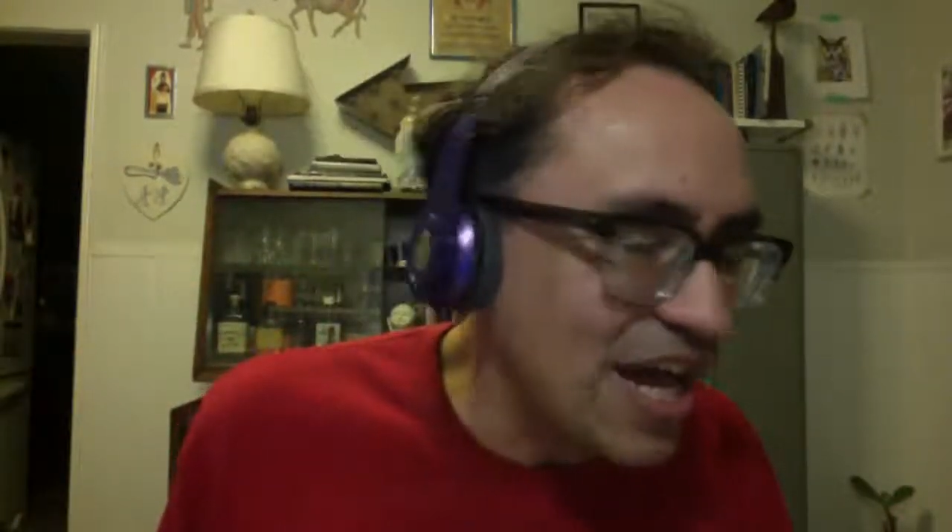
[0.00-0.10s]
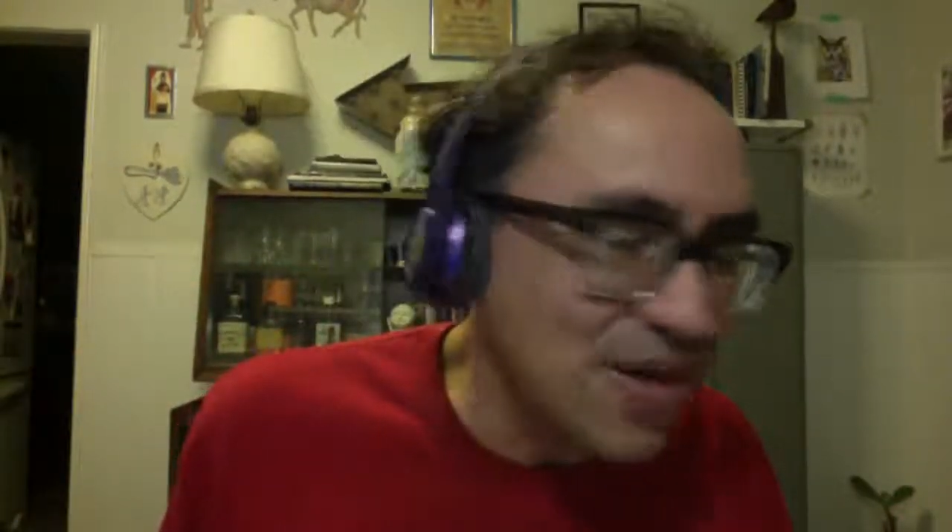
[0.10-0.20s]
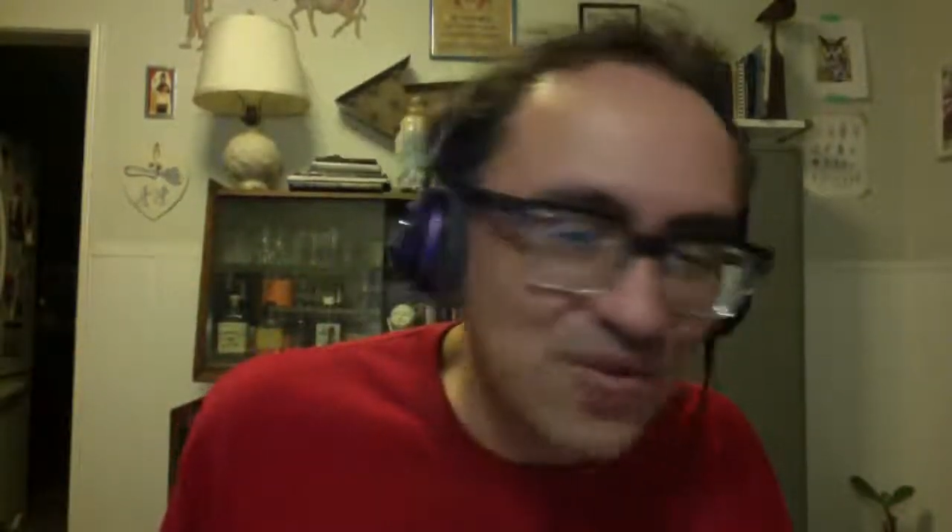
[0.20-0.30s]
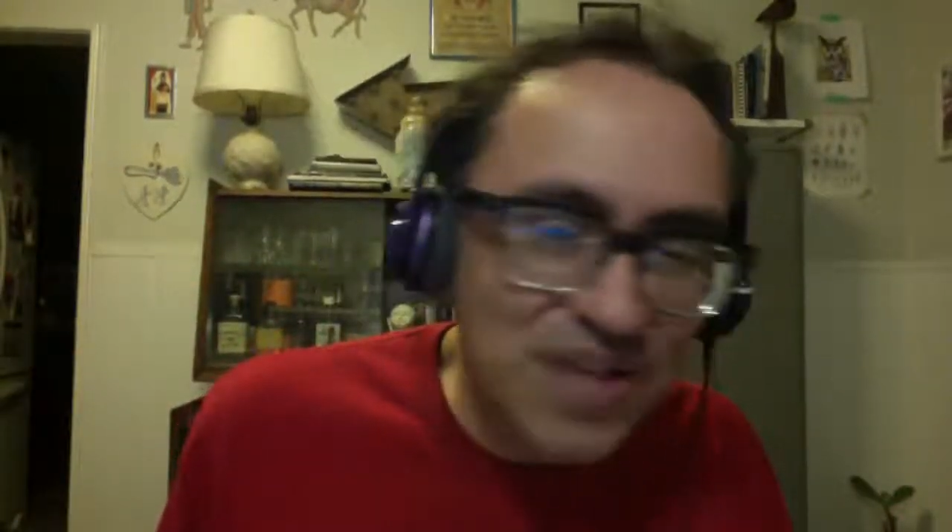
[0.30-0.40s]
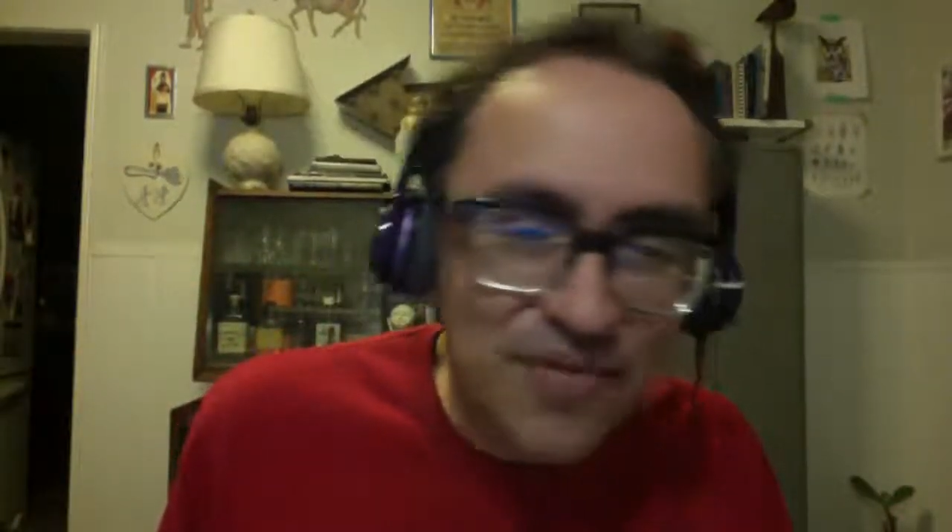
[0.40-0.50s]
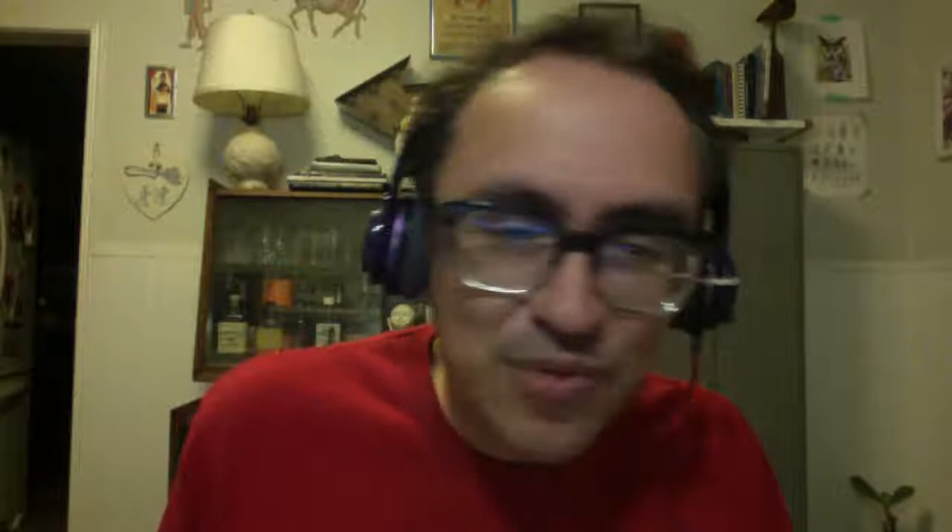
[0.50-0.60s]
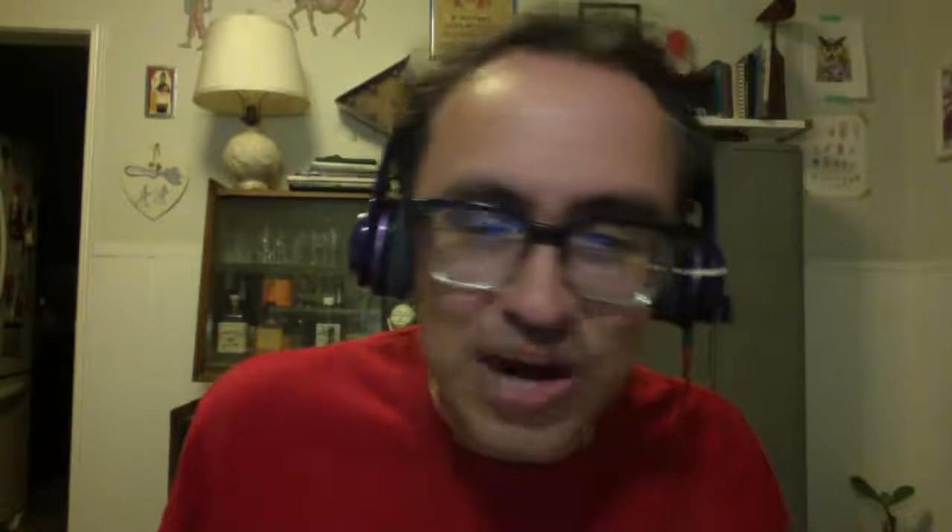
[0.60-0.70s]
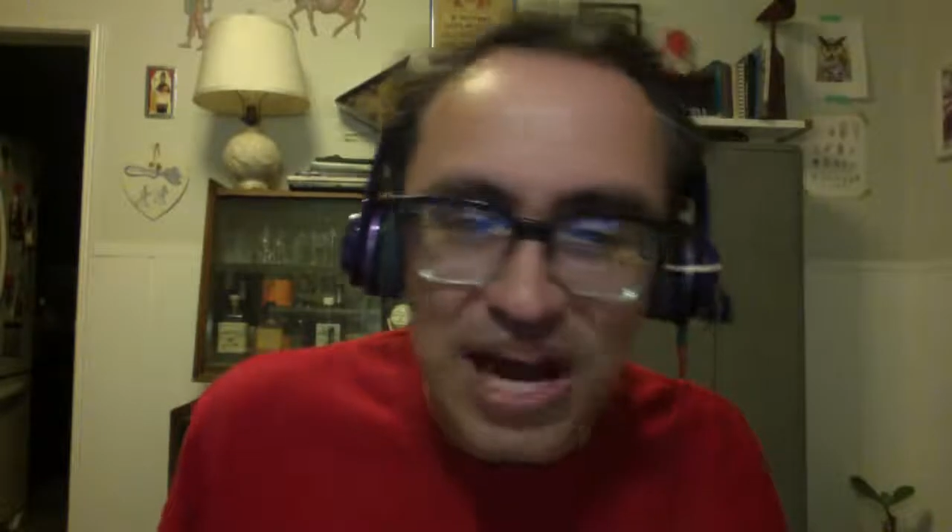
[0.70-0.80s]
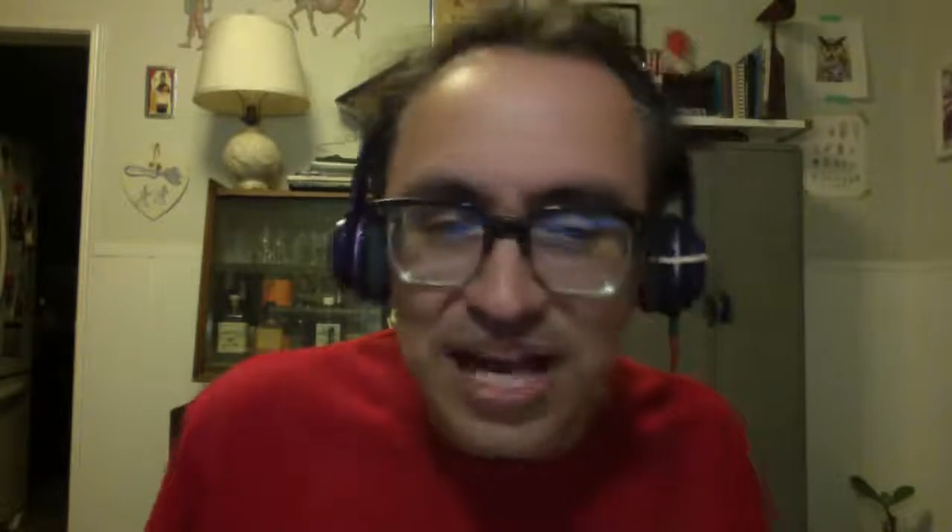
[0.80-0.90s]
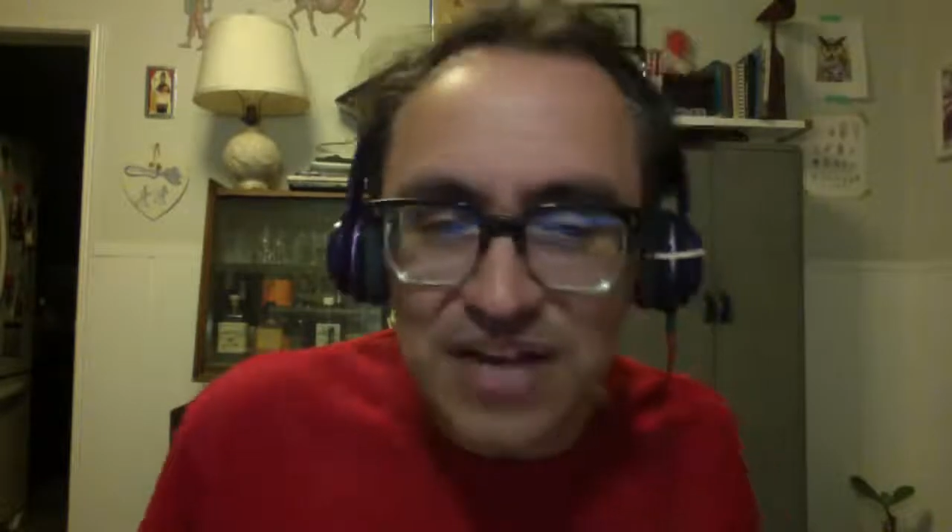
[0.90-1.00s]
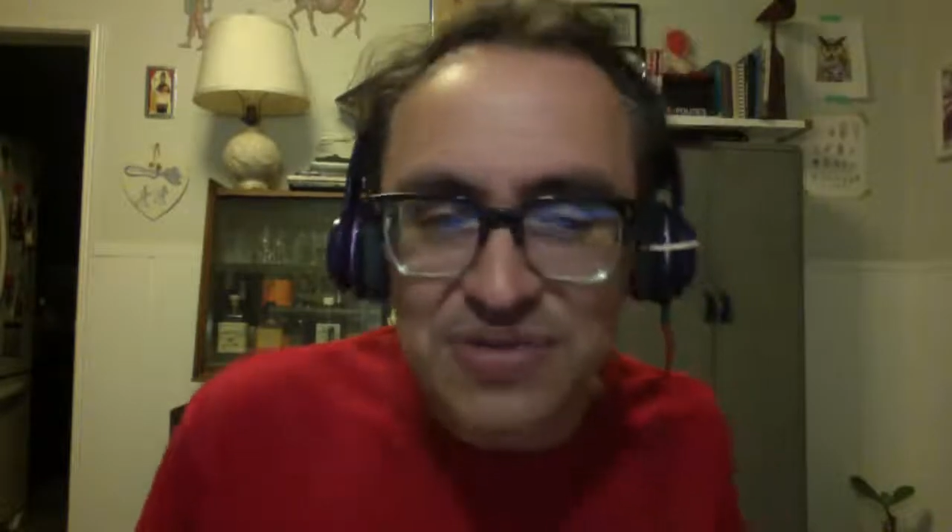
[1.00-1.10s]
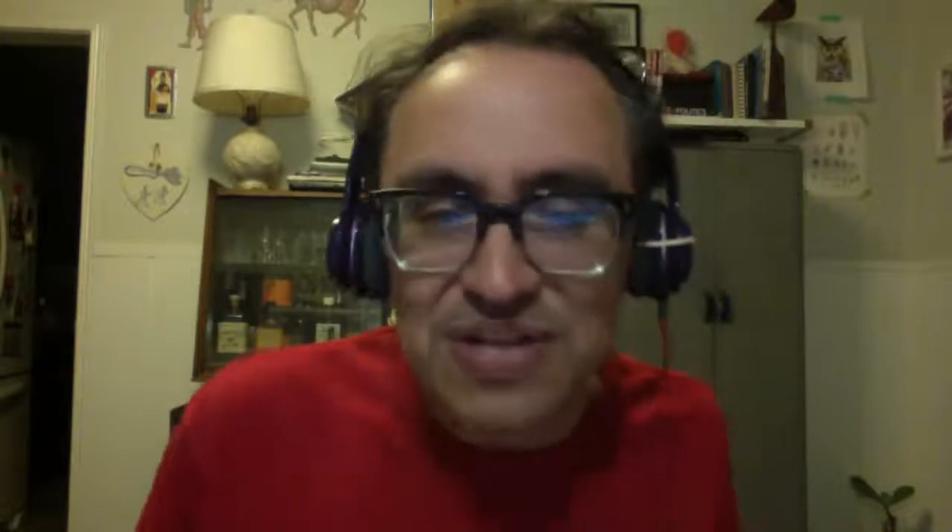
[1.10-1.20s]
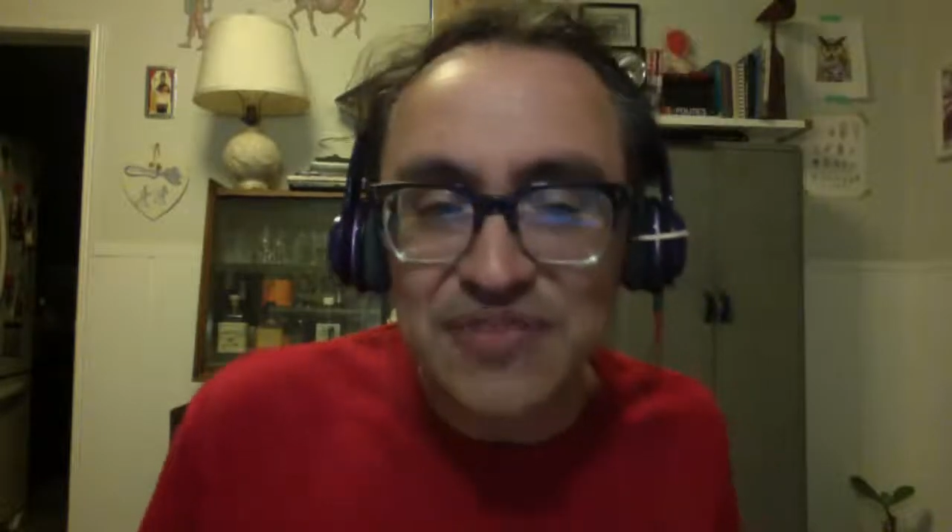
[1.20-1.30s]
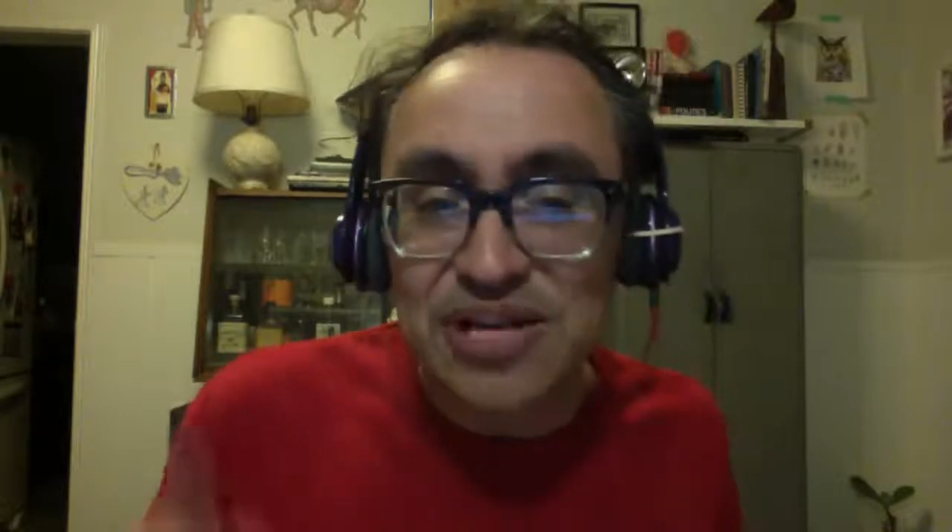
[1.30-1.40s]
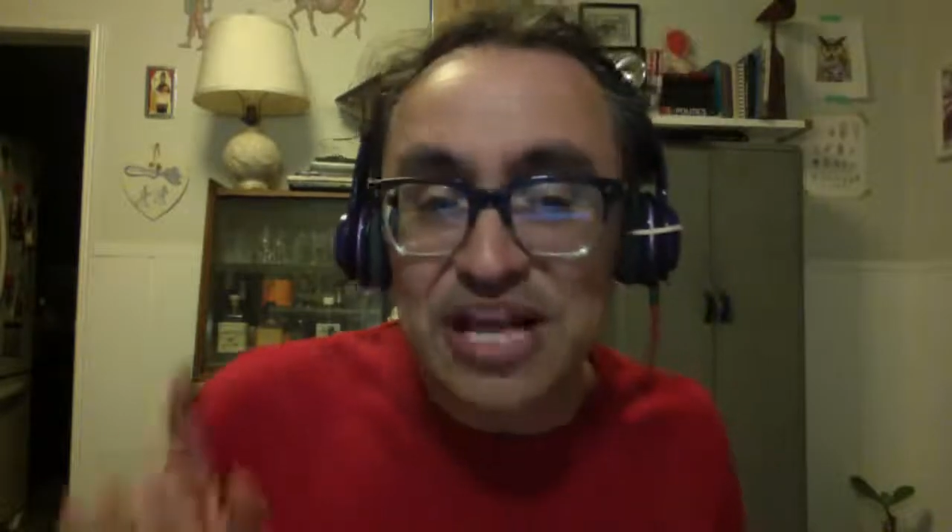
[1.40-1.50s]
Gustavo
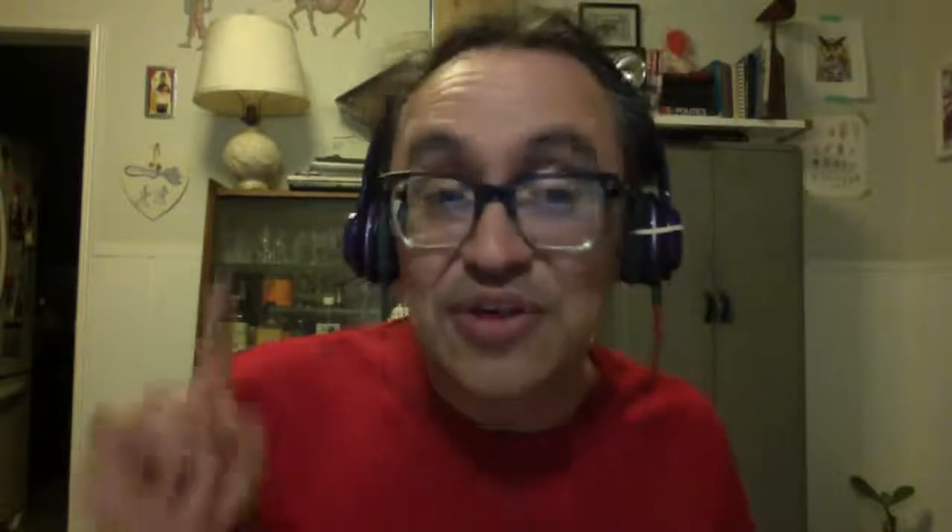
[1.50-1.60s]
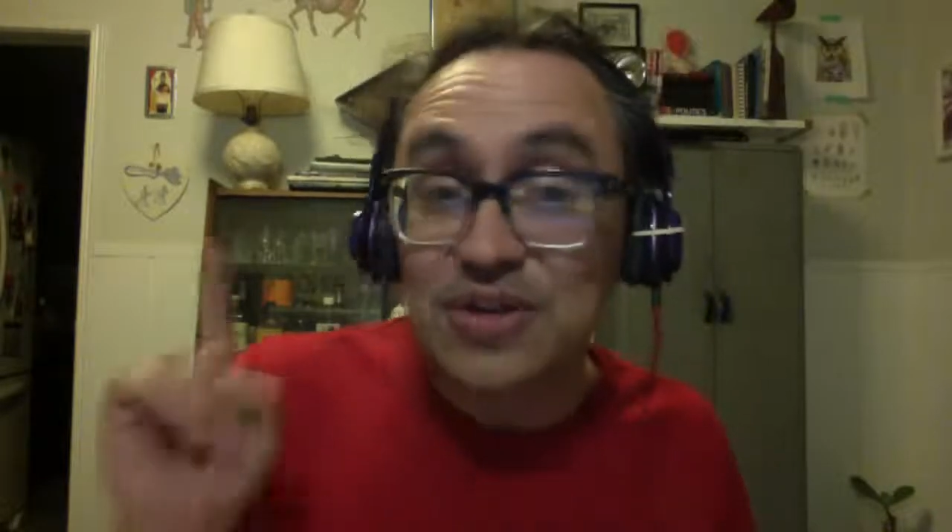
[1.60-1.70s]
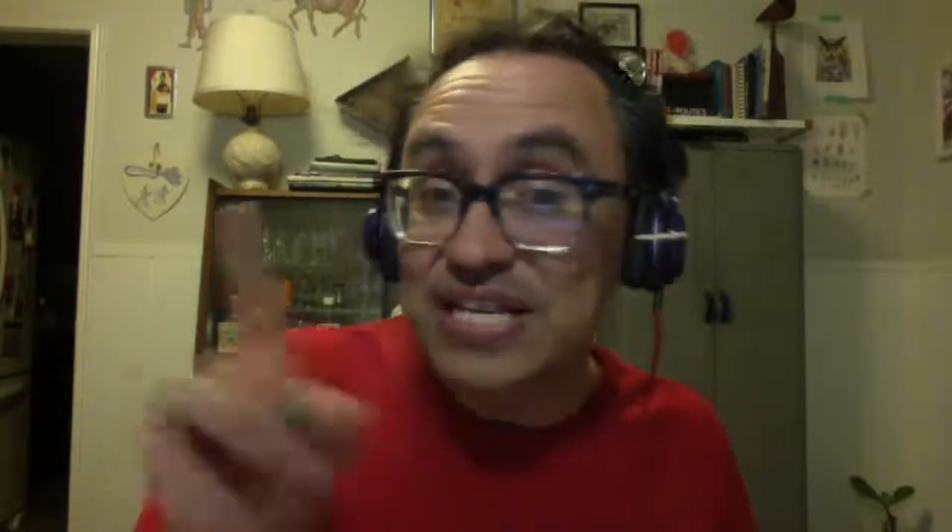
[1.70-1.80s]
Arellano,